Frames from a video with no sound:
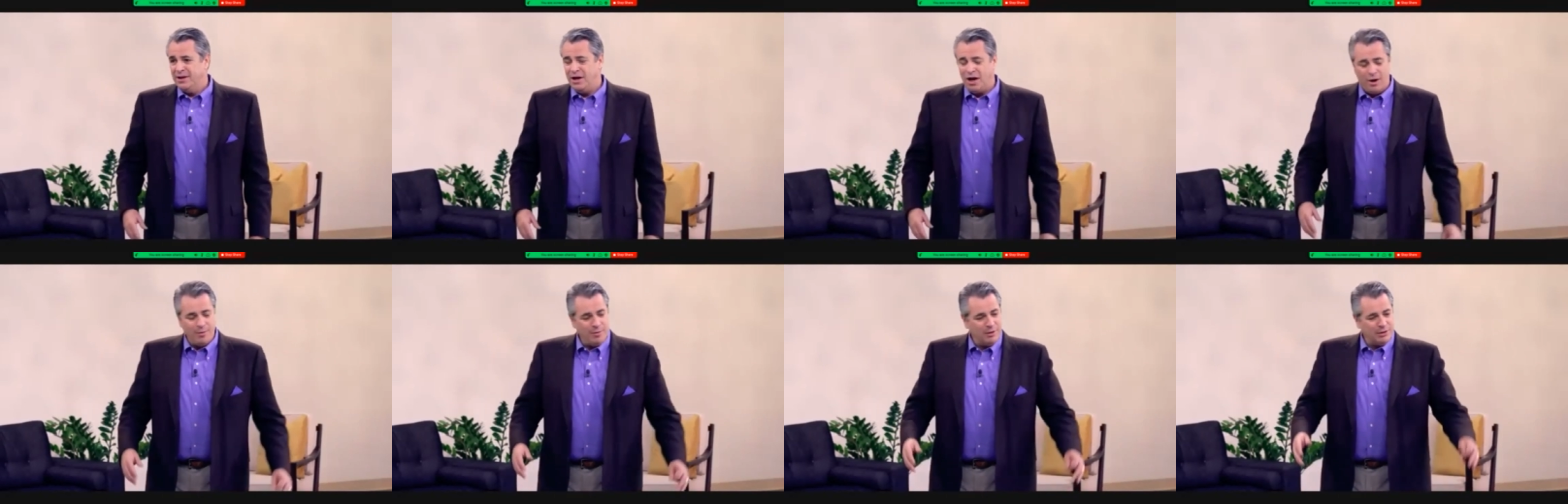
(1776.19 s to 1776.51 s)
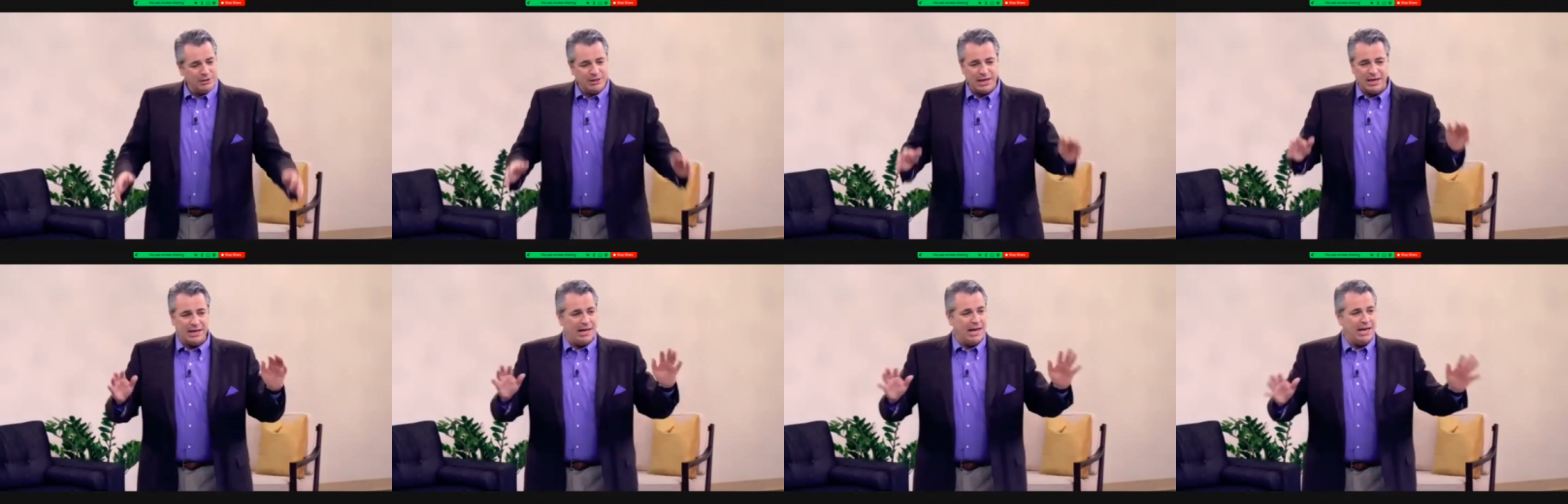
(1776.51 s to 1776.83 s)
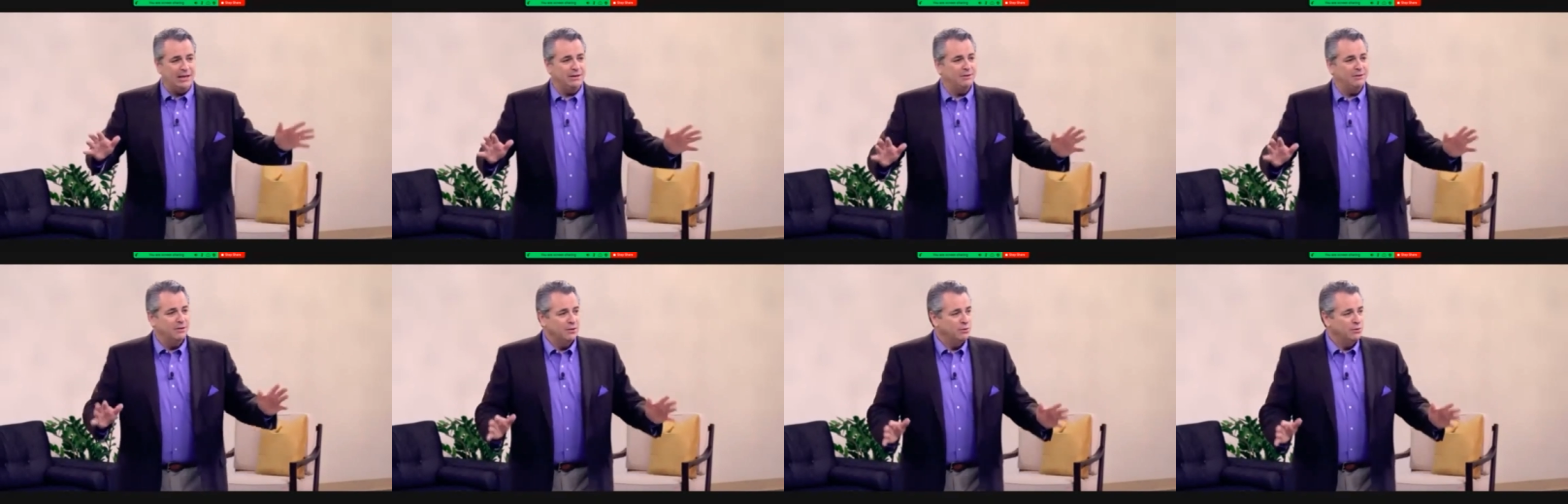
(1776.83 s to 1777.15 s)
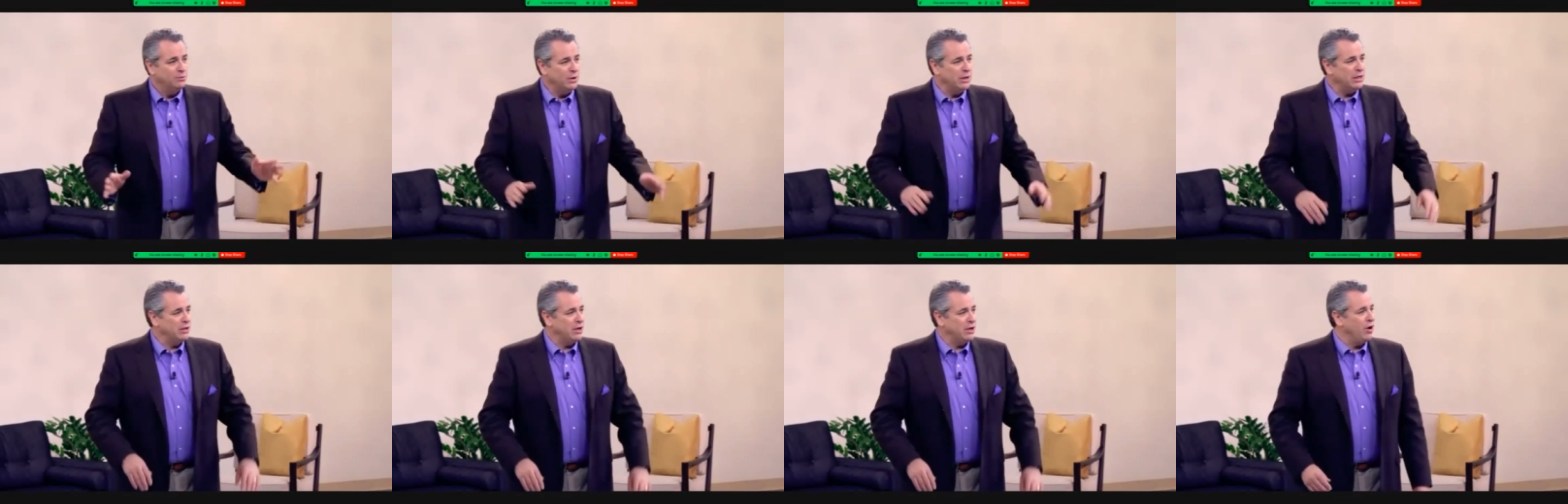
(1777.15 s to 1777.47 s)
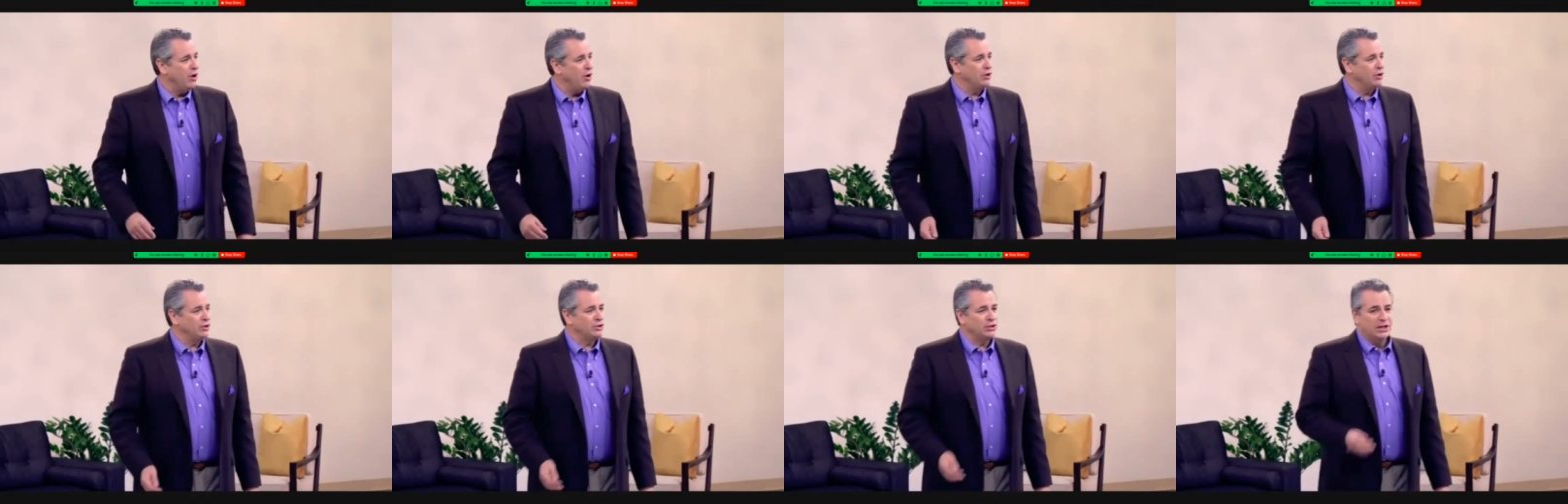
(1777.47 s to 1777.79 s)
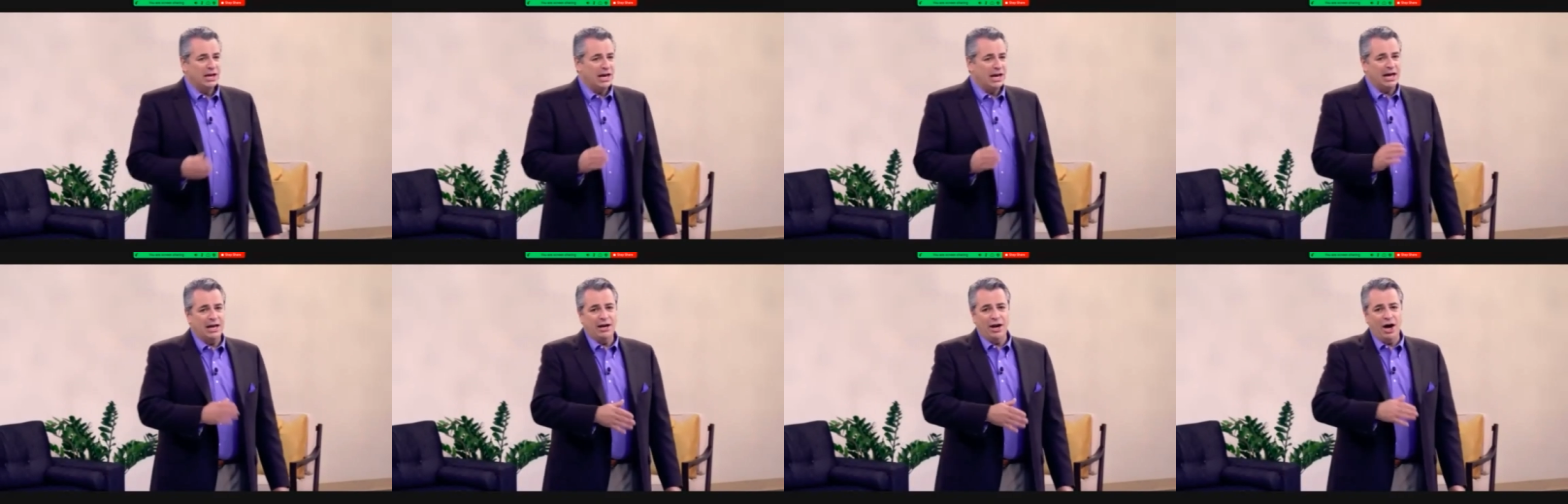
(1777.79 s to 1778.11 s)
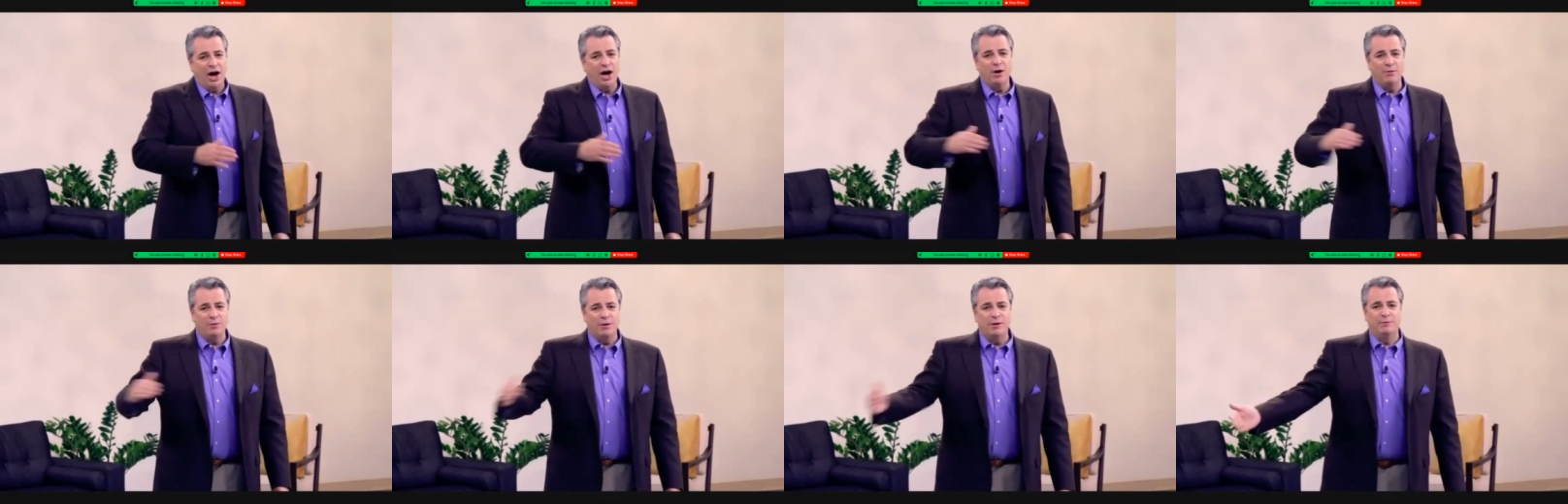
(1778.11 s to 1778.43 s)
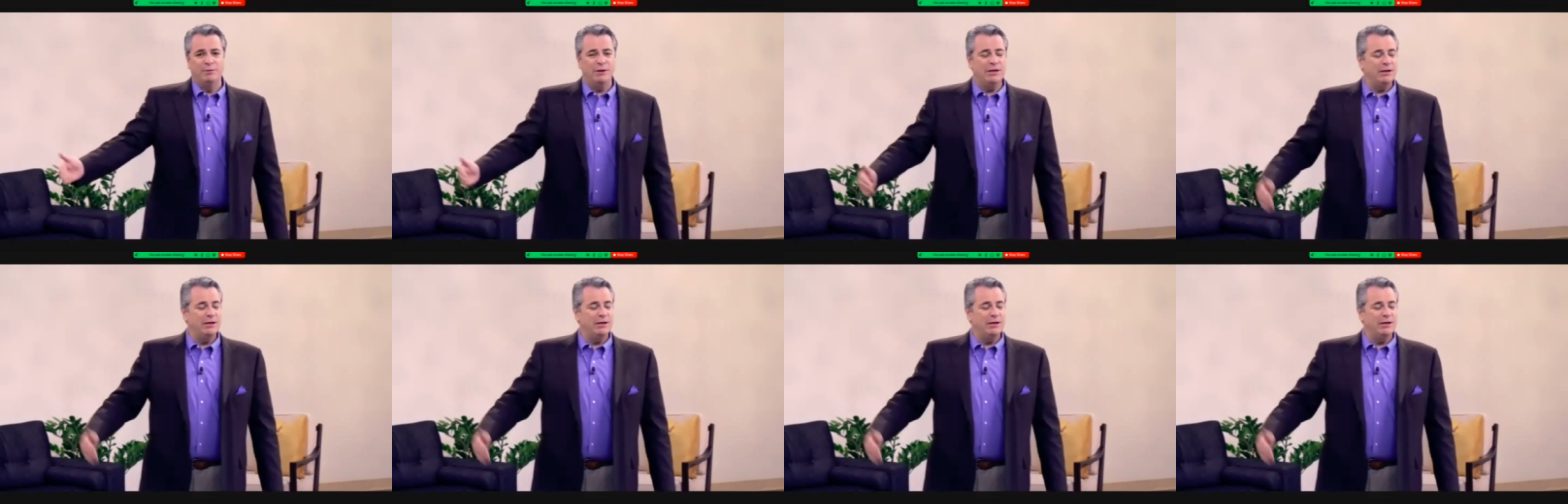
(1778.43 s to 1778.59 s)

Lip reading: I'm going to take an 8-week course, and I will